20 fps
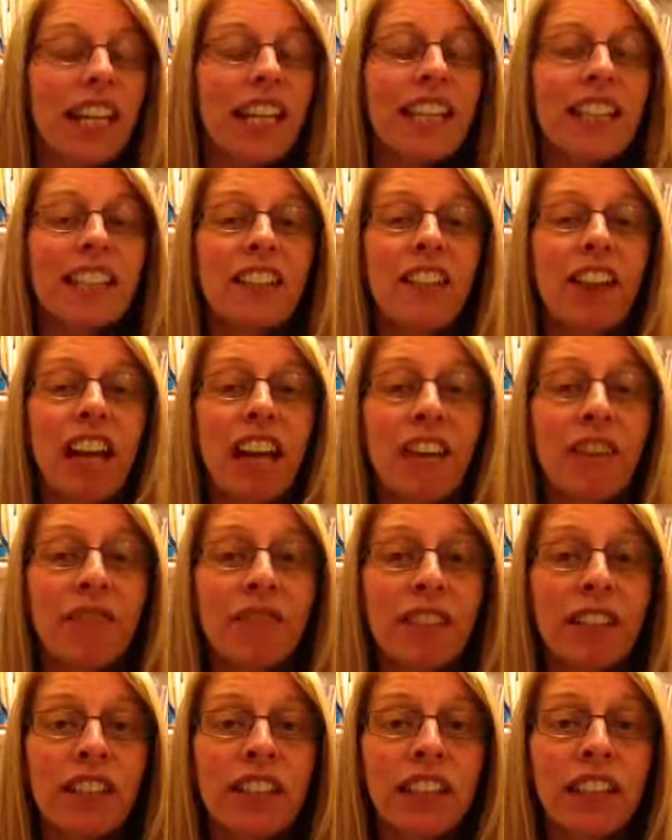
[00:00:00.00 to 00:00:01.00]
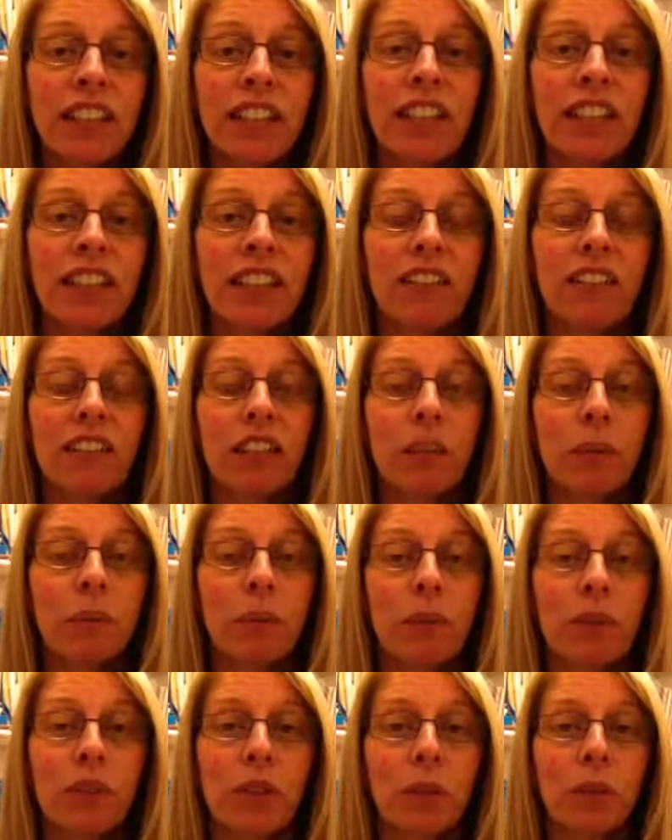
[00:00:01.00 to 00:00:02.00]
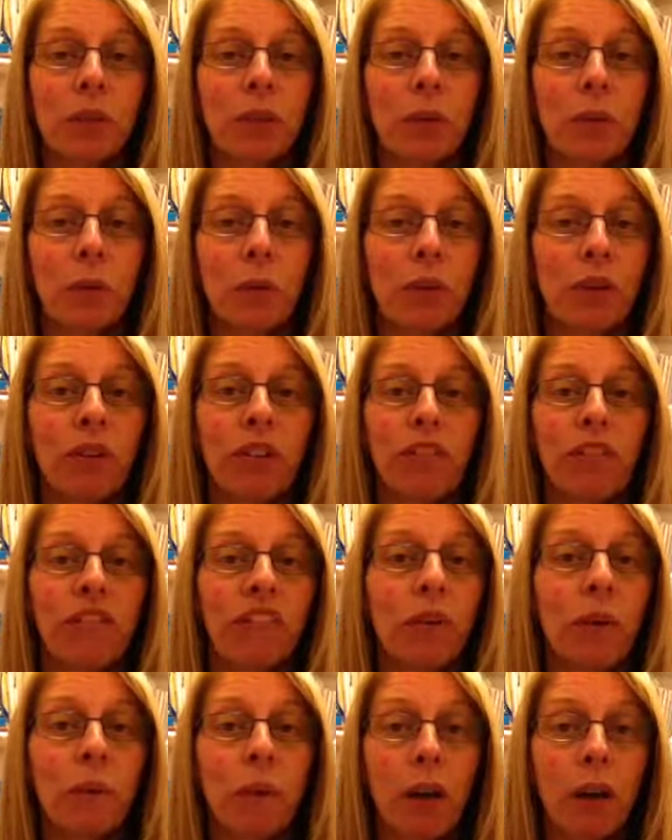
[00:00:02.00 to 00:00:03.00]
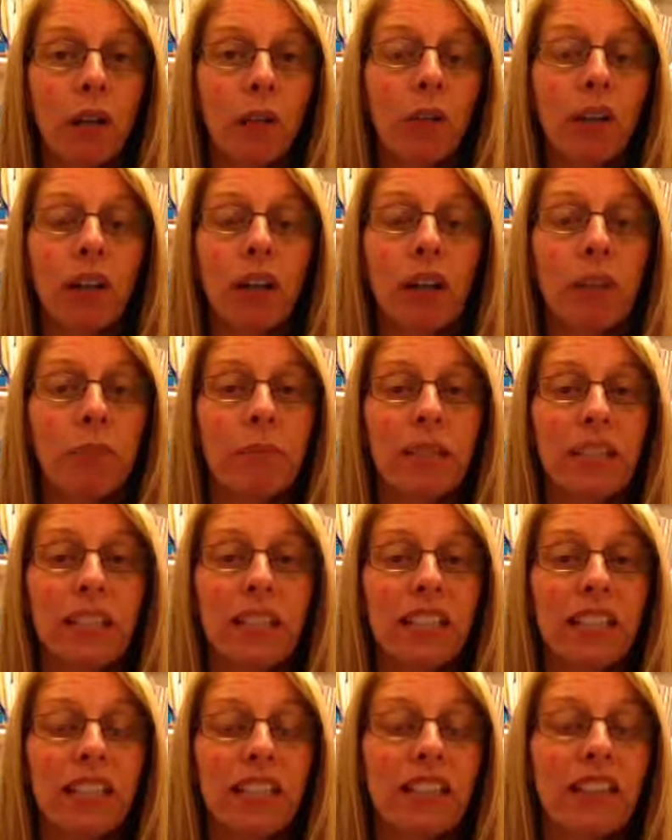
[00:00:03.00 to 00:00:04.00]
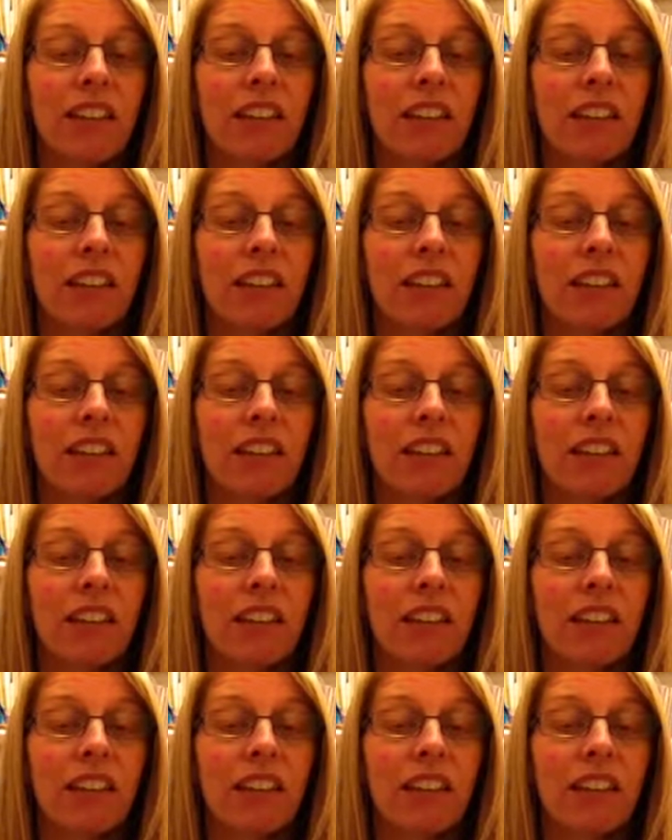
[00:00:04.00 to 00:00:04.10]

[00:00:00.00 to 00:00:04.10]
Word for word: It's got everything in it that I could possibly want for my online business.